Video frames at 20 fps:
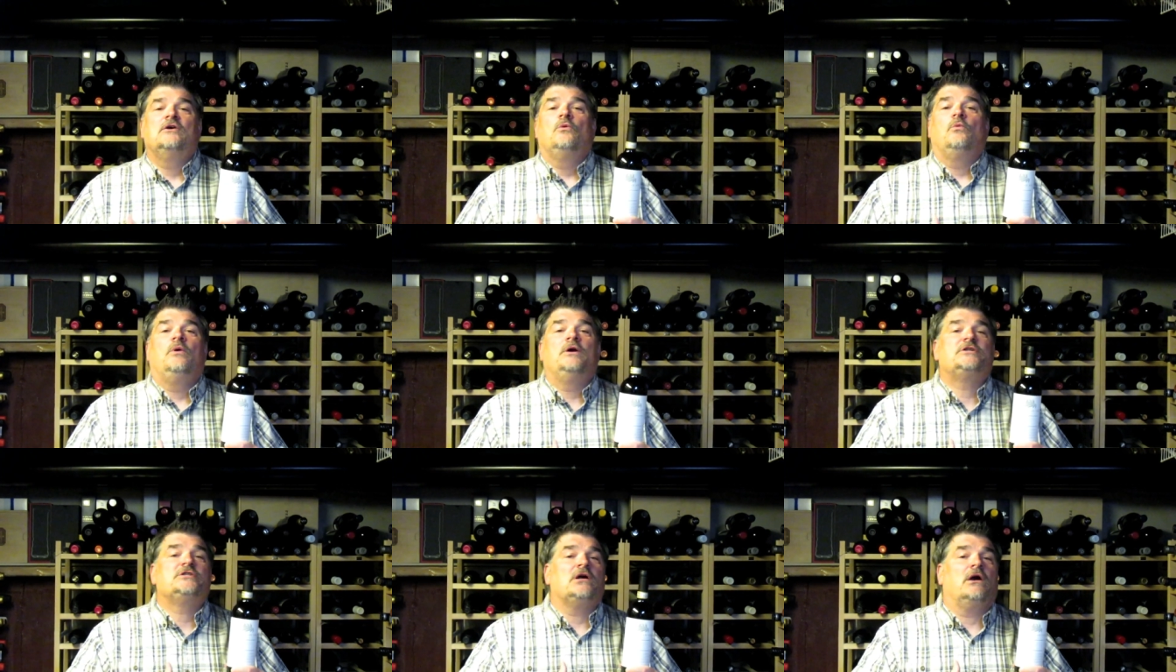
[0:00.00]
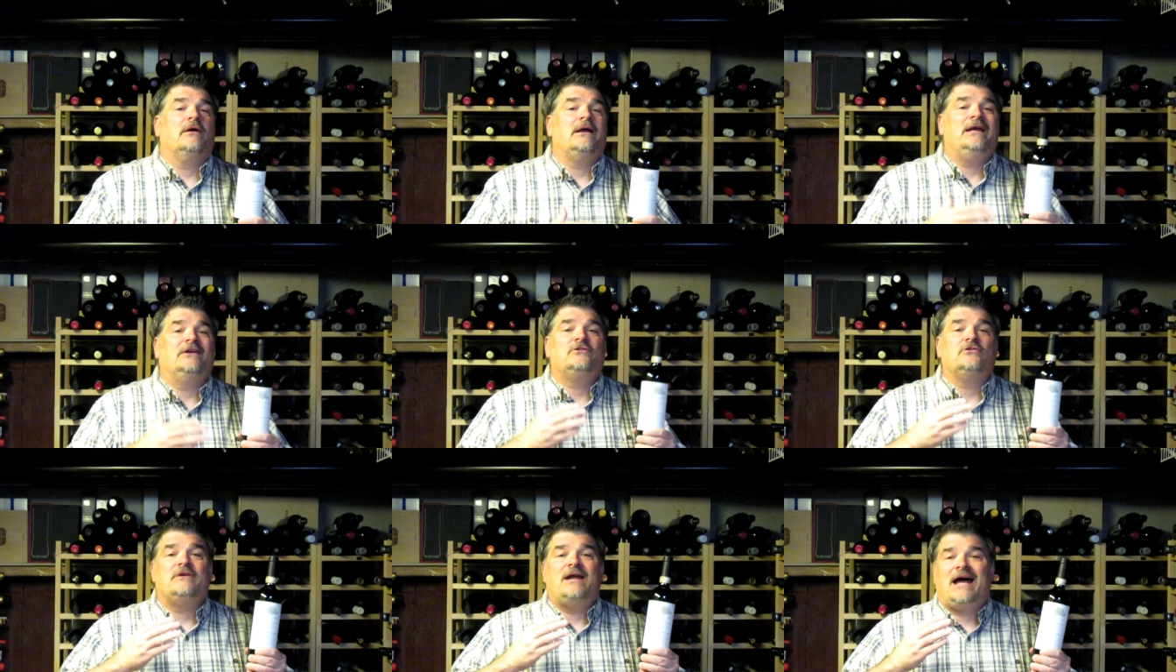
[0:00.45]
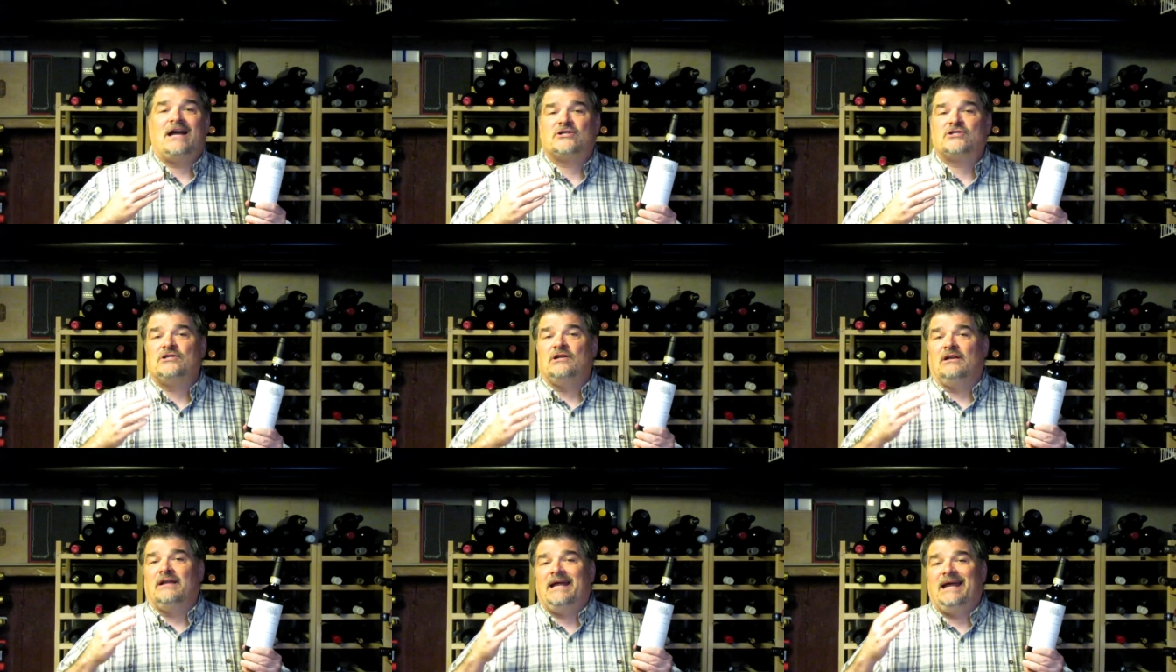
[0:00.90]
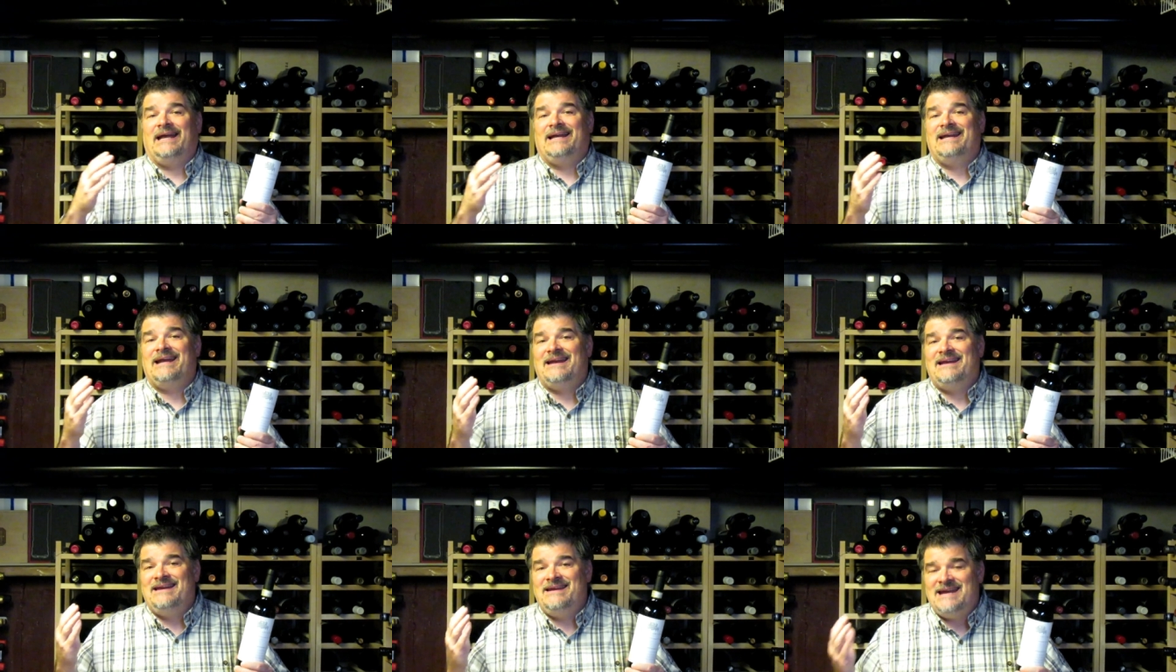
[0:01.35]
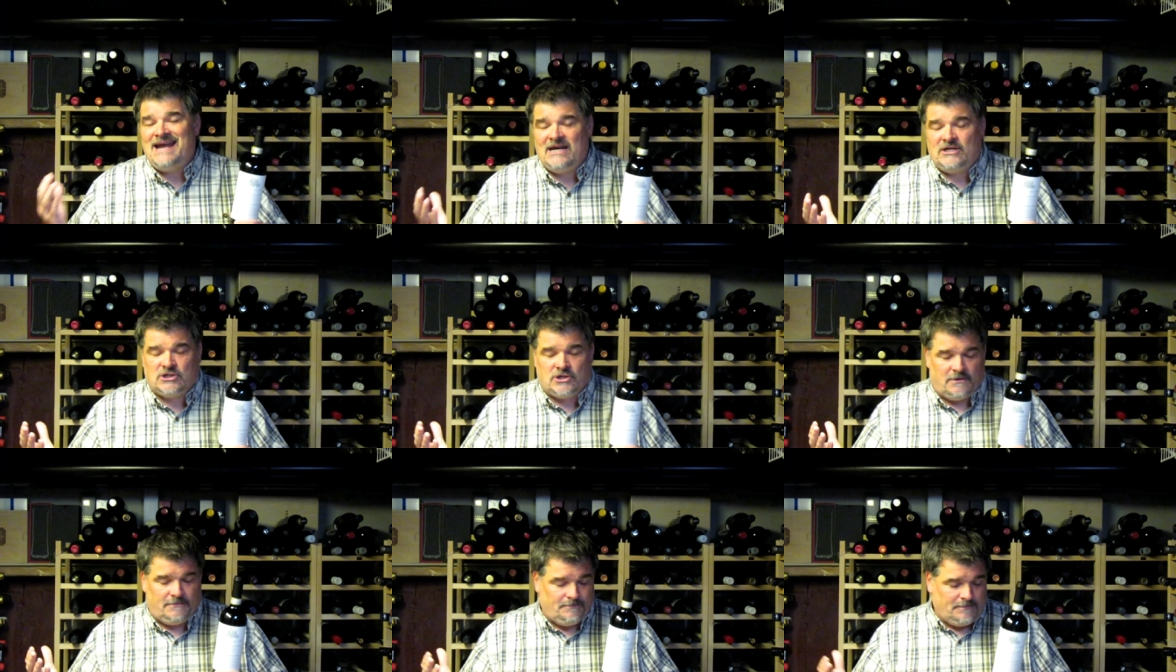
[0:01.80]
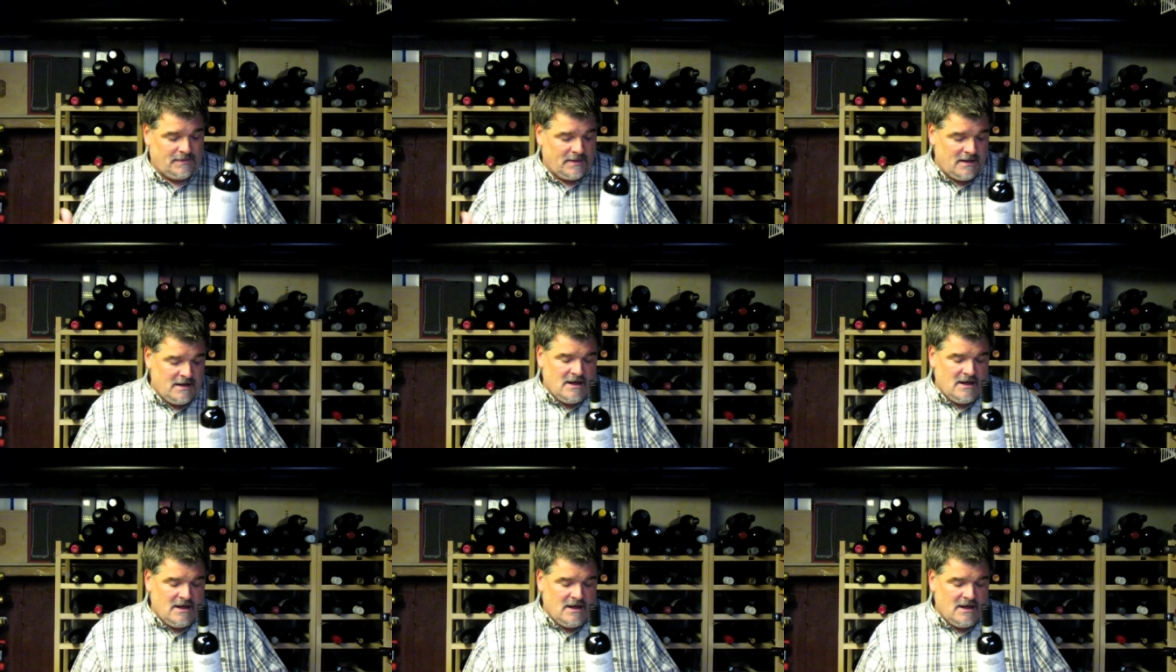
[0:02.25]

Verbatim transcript: which are international in nature.